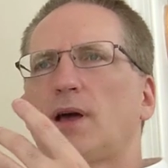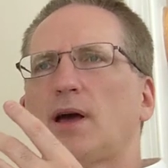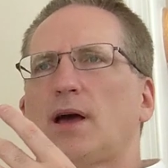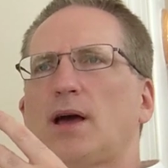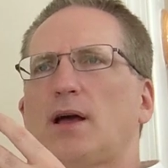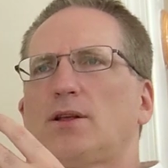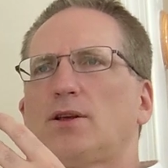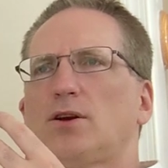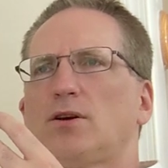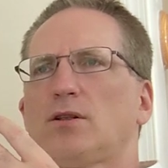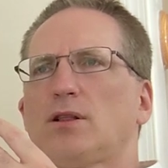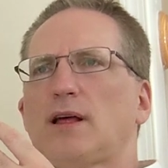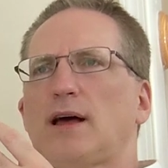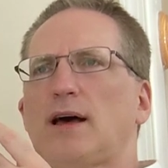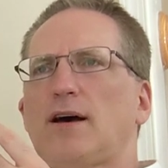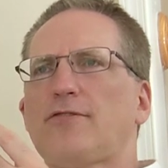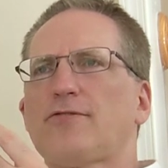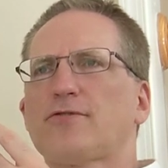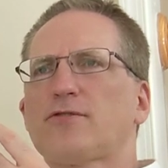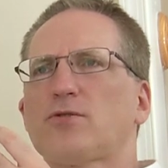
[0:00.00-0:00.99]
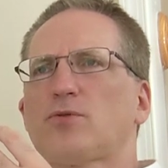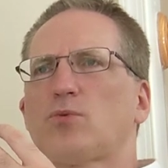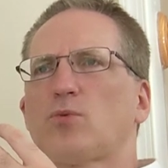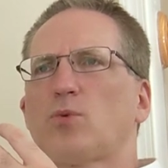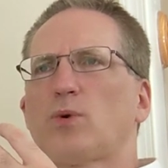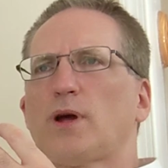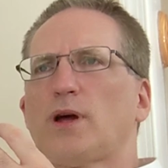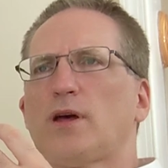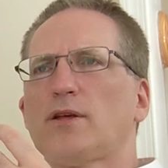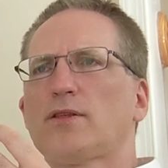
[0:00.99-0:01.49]
and you're left
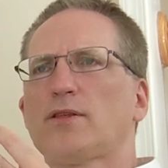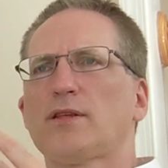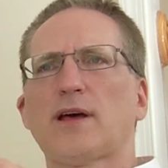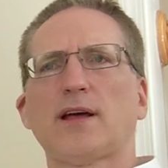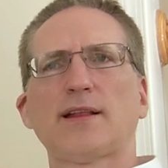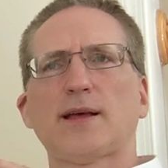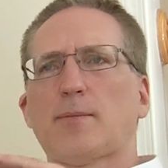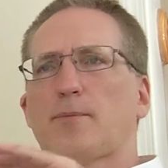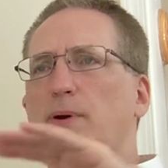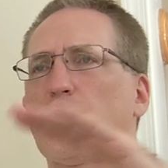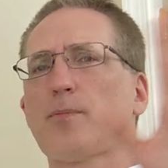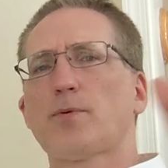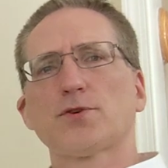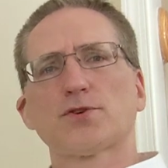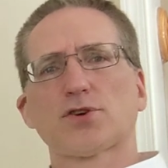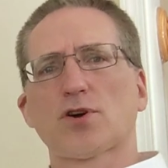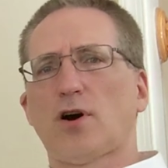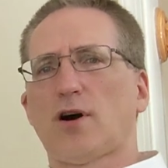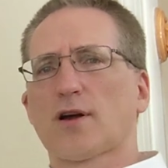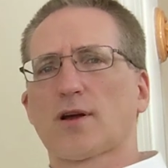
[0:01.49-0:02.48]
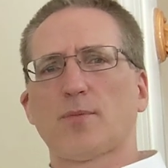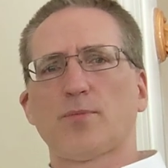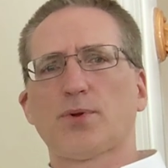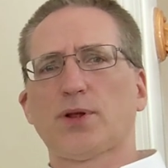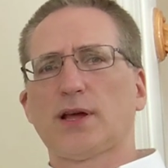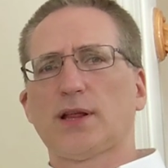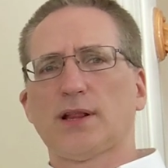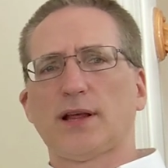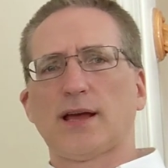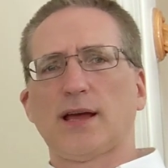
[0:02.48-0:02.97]
with and that pepper's gone
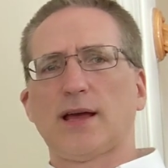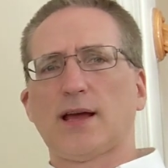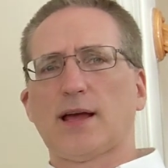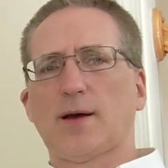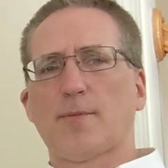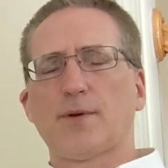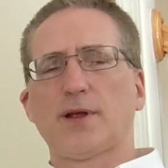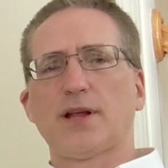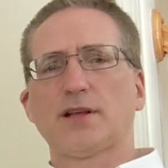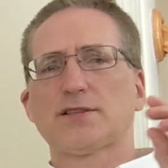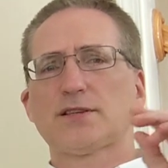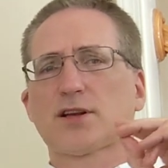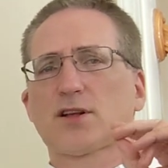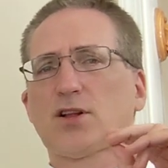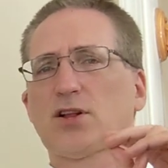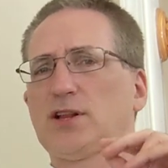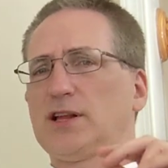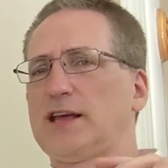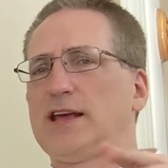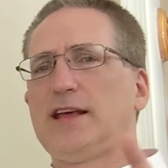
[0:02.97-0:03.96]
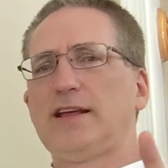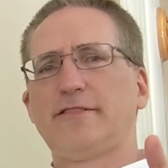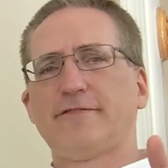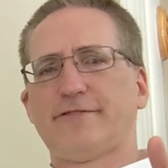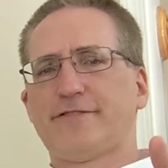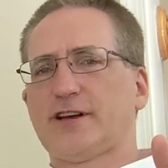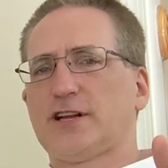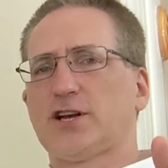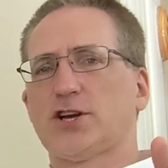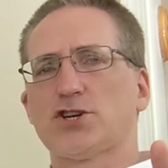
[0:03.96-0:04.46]
completely. I mean, it's a
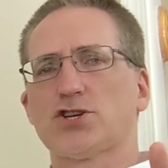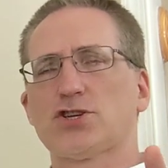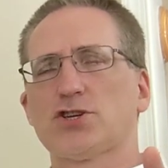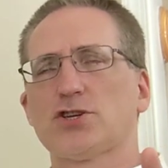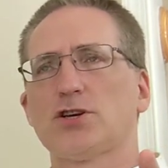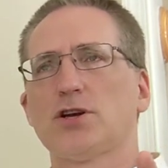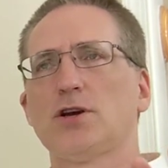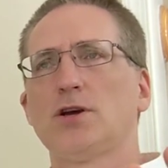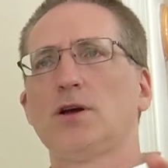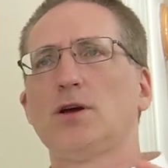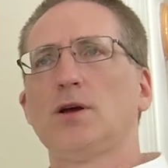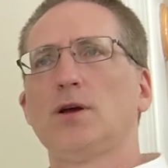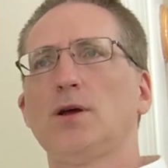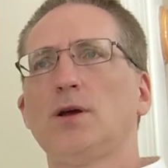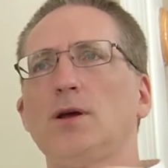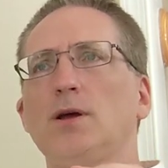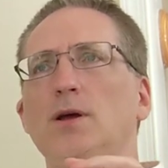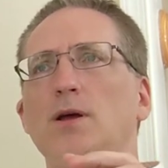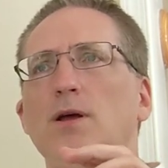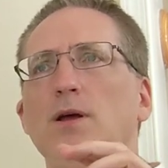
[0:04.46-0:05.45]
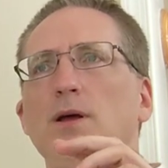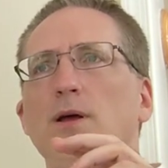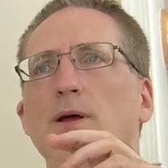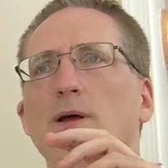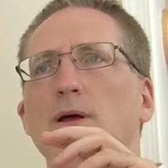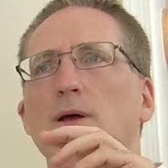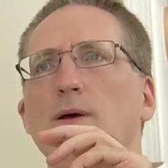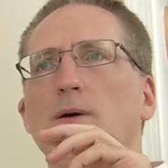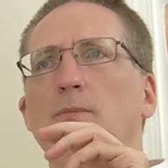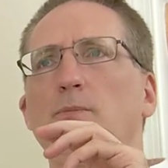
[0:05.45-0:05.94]
clean finish,
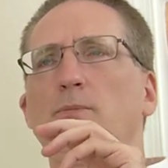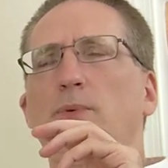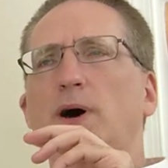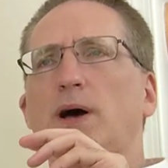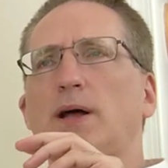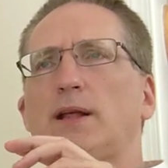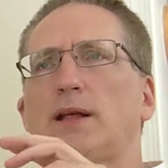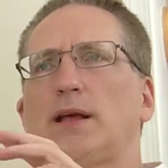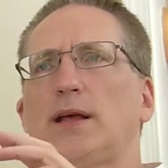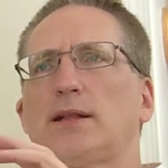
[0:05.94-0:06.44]
but